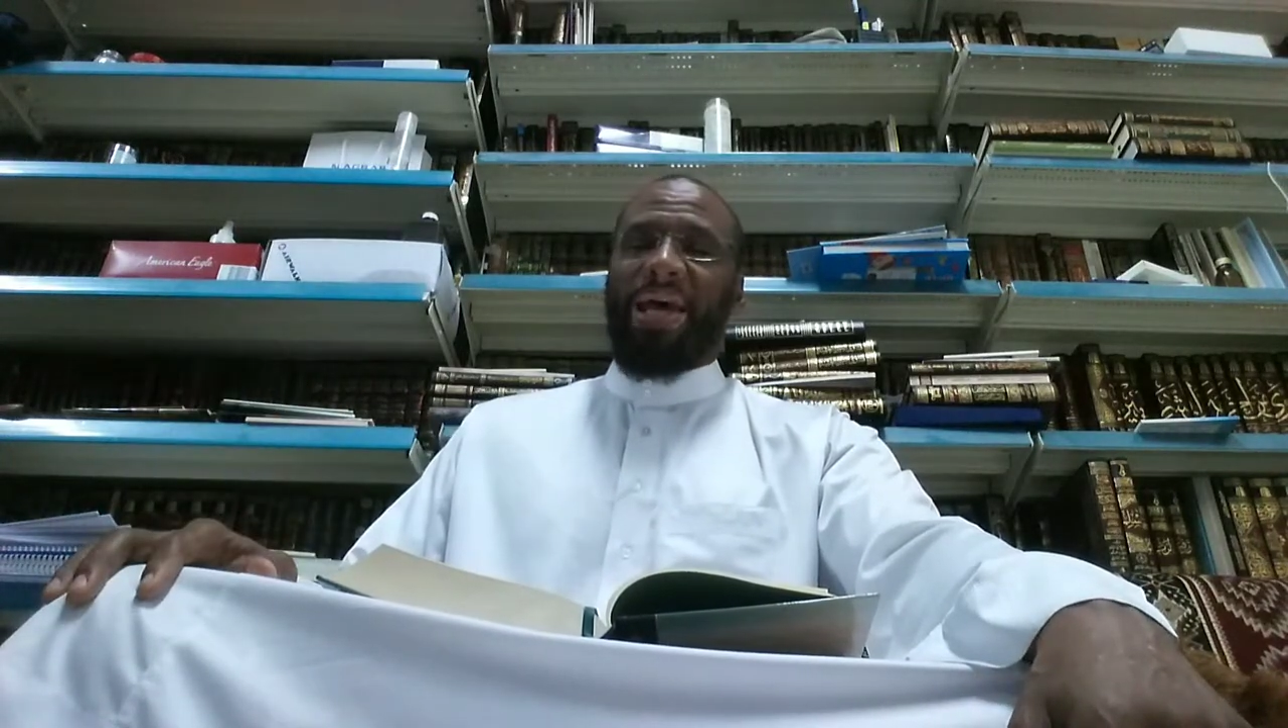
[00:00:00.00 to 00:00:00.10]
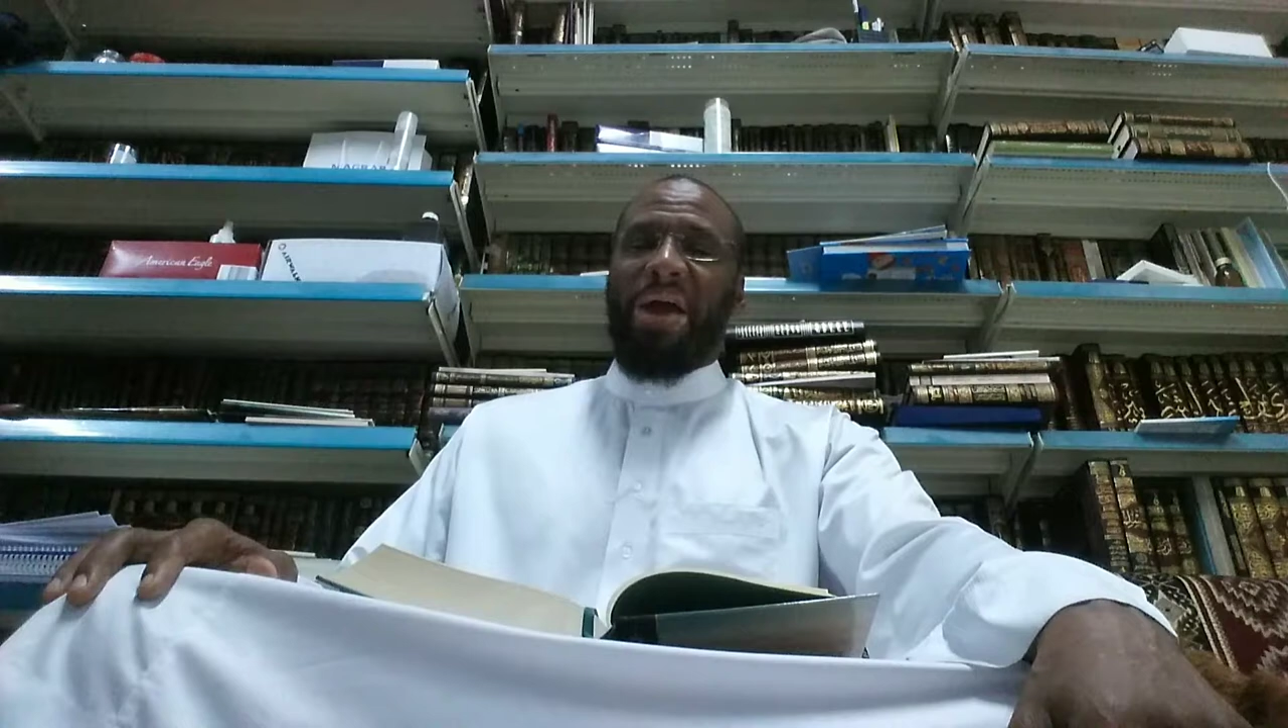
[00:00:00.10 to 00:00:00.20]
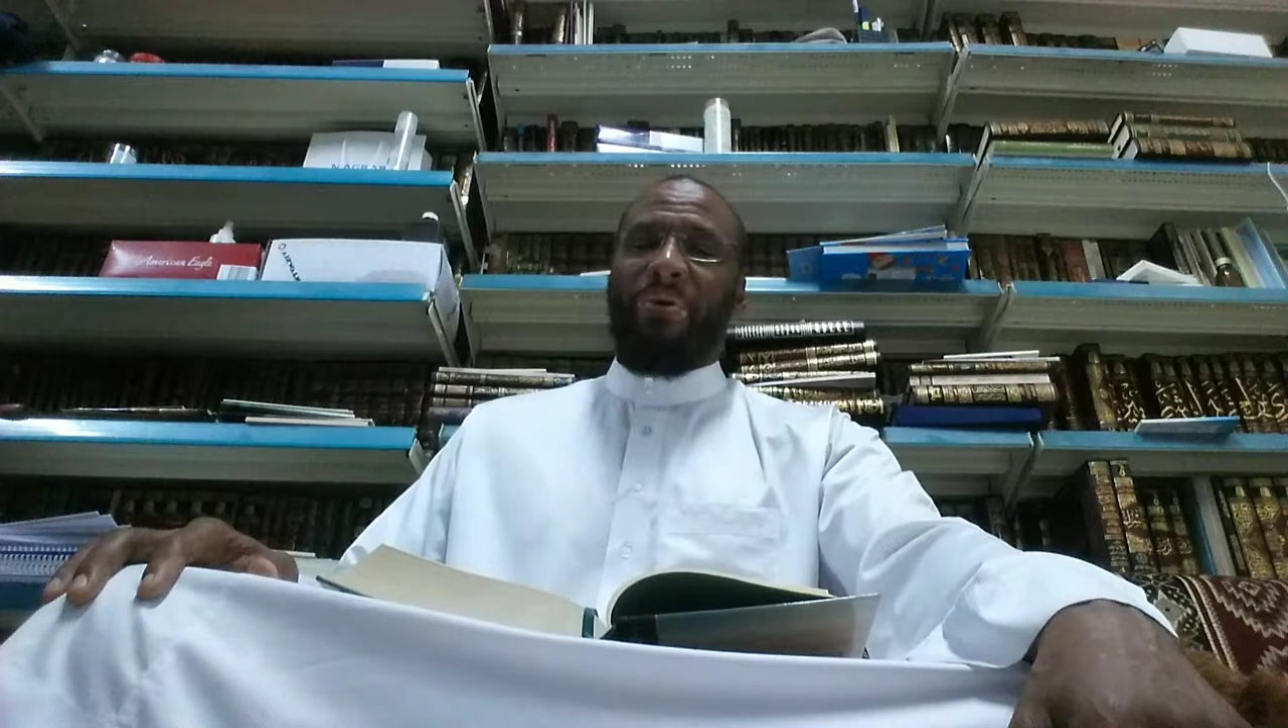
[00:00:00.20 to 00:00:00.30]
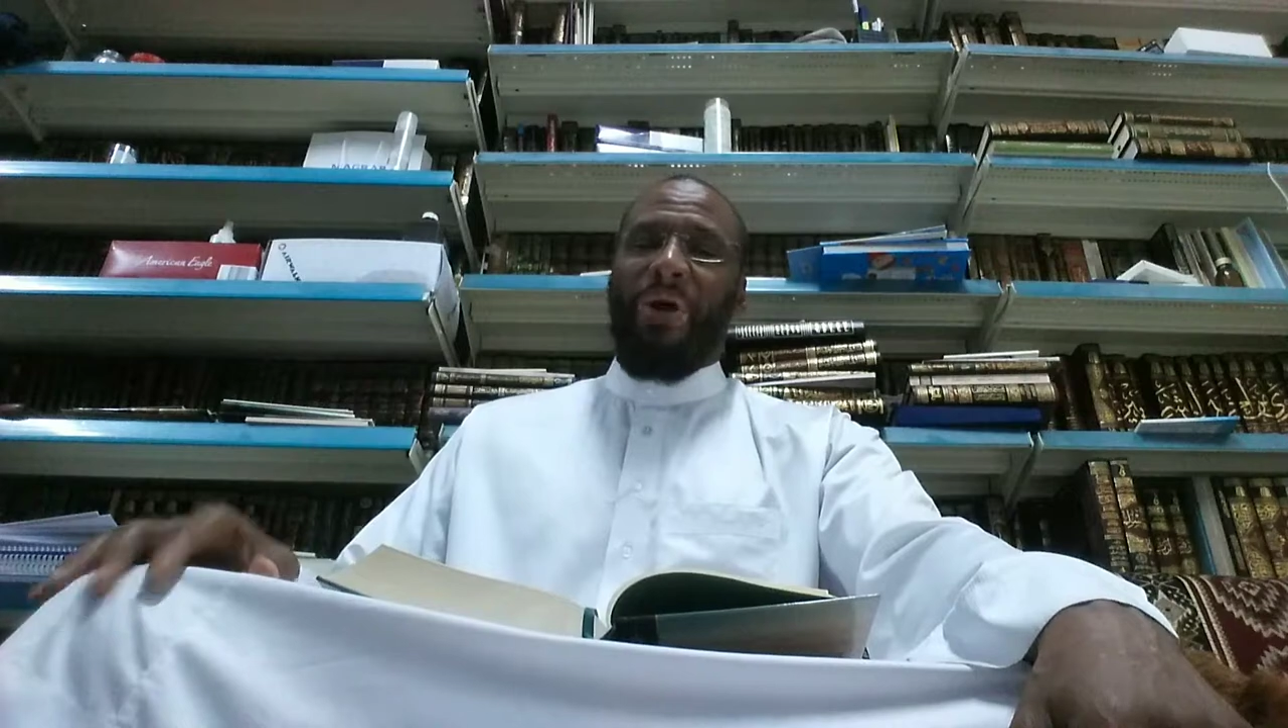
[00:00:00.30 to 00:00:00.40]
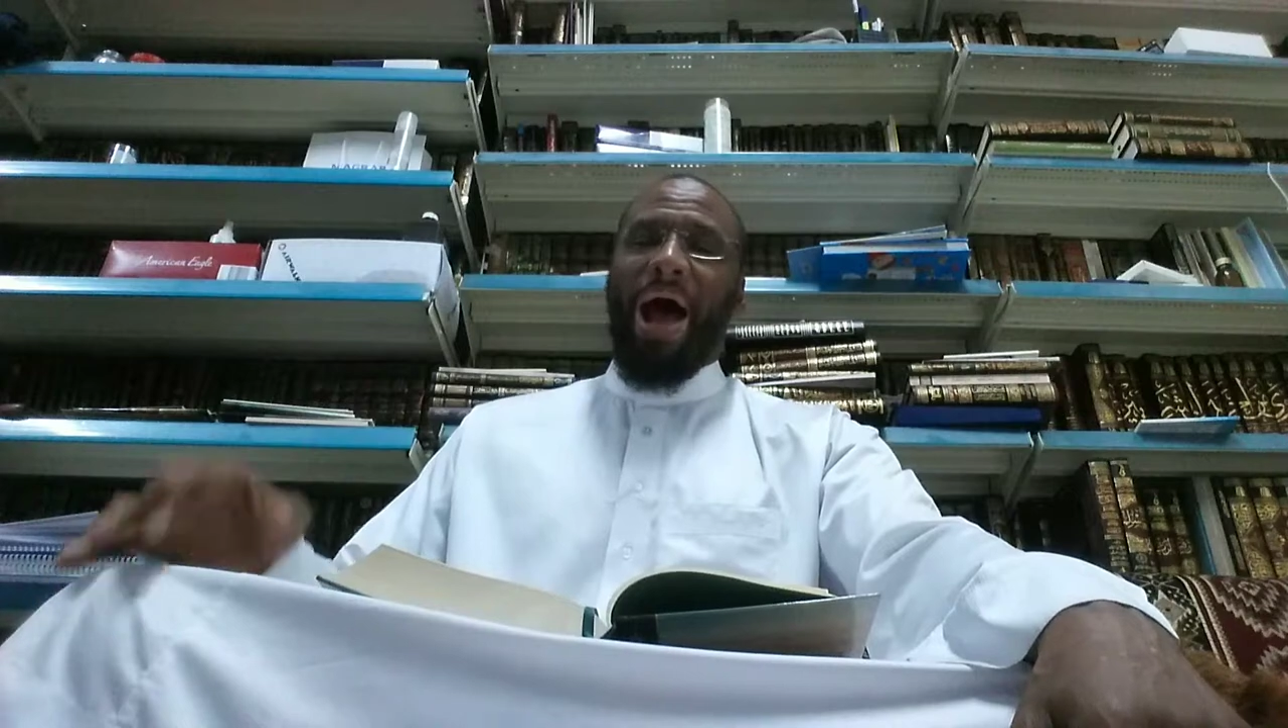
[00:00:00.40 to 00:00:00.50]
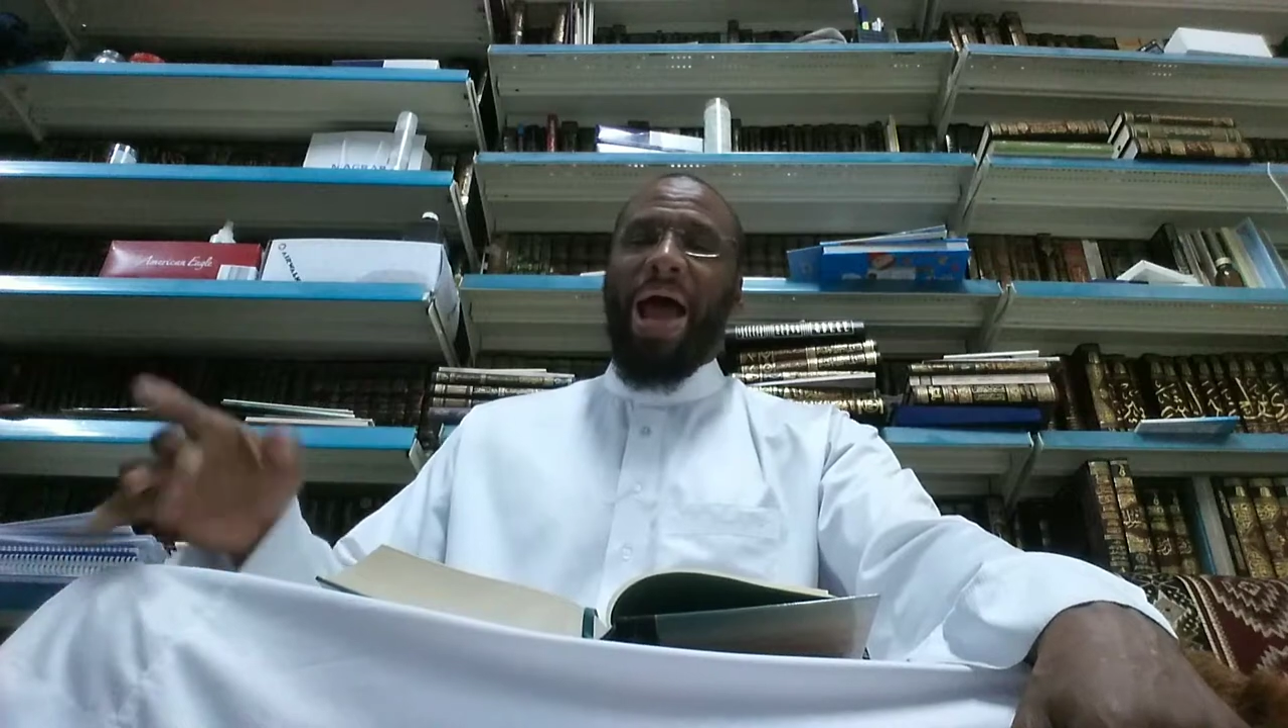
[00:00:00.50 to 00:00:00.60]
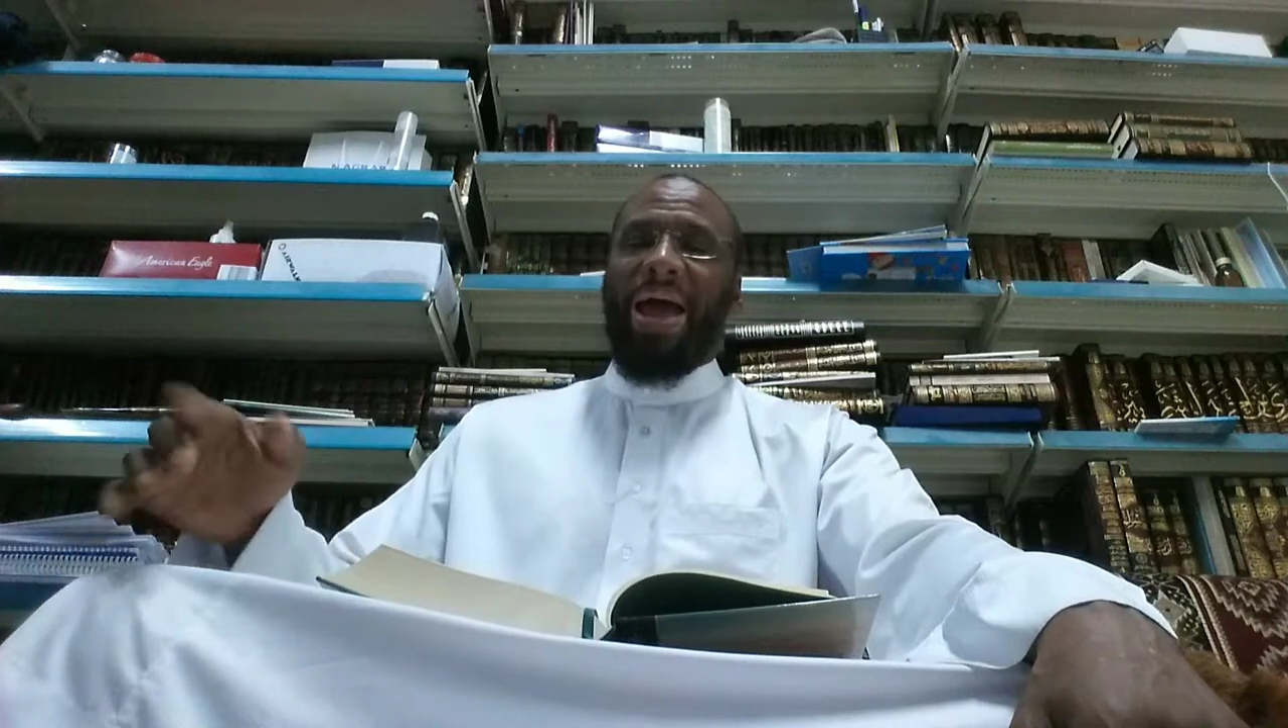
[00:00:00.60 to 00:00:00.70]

or I,